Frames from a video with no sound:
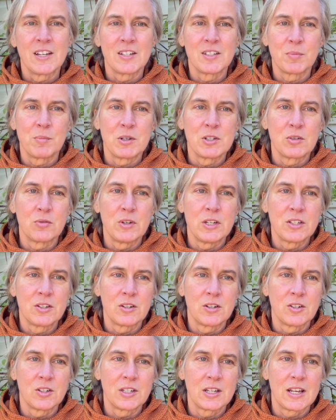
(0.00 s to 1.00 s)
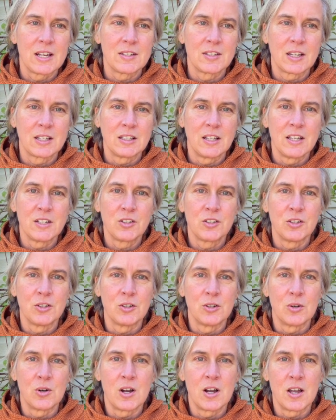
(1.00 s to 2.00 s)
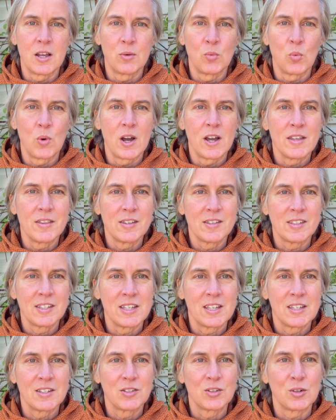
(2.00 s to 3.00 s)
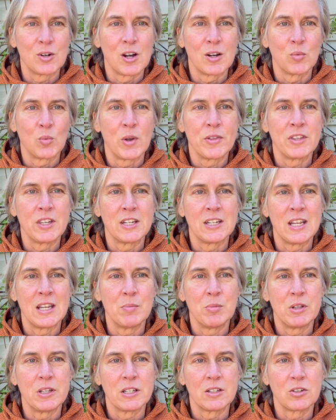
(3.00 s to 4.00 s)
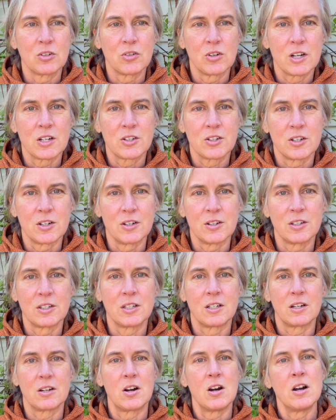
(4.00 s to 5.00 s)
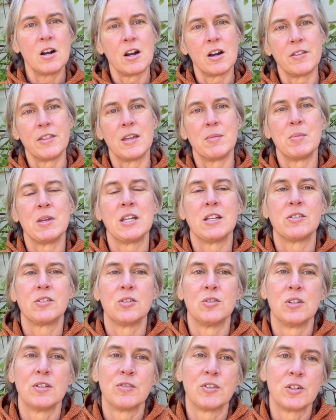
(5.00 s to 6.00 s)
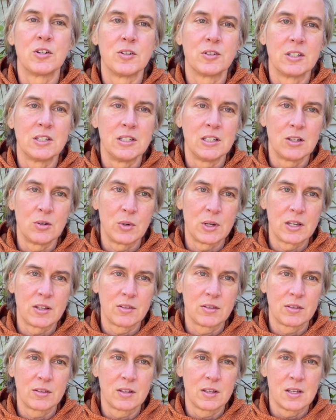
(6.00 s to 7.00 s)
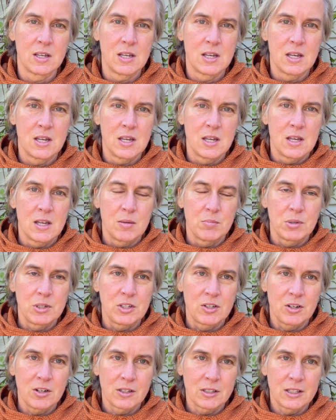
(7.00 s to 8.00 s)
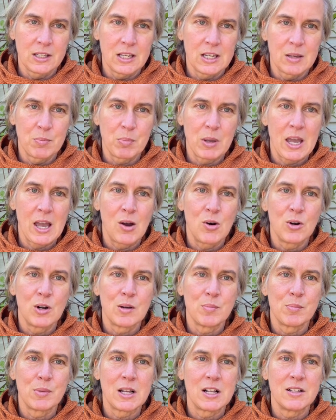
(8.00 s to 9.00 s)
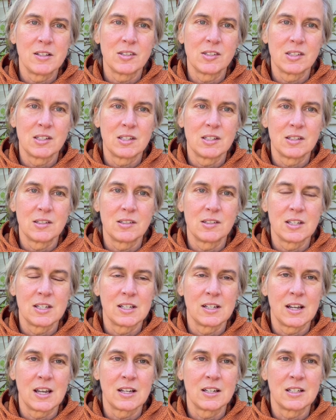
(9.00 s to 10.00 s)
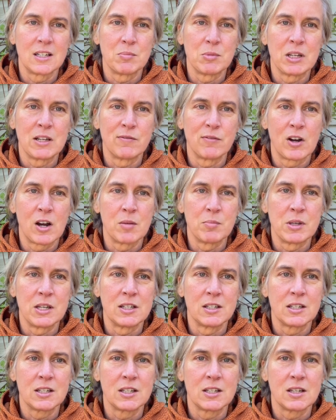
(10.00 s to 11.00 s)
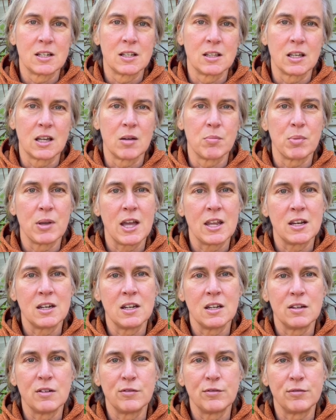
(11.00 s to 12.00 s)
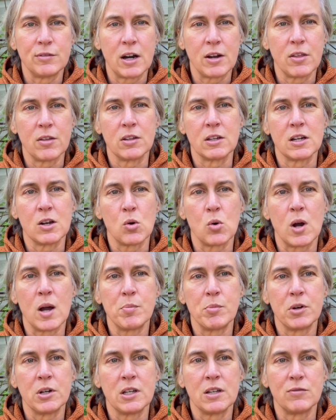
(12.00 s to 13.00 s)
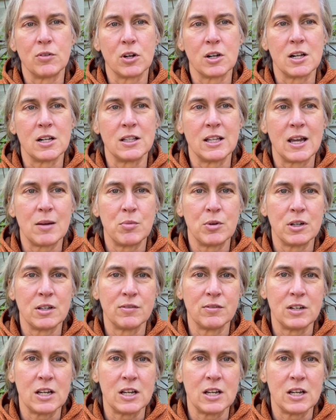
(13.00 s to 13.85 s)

as much research as I'd like to on why this is or on what the enabling structures are that make it so difficult to deal with. But certainly, power imbalances in academic environments, the competitive rather than cooperative or collaborative